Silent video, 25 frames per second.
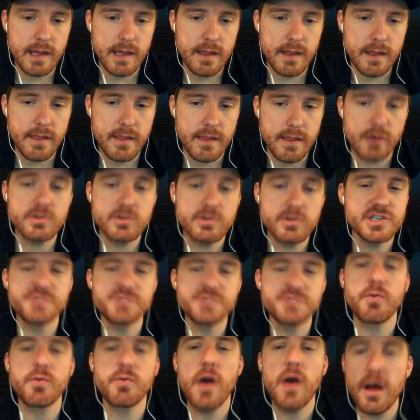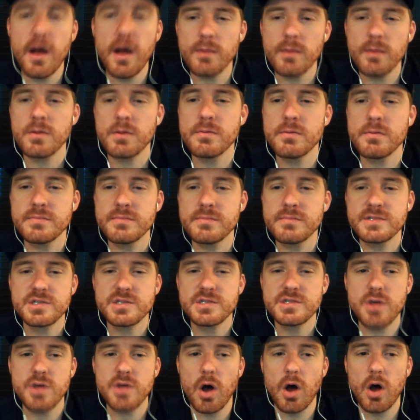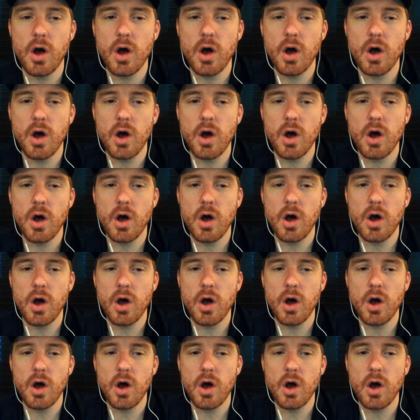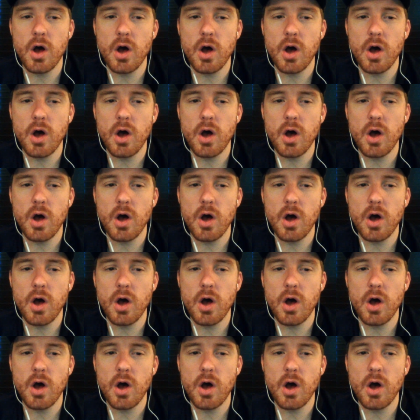There were just problems all the way around.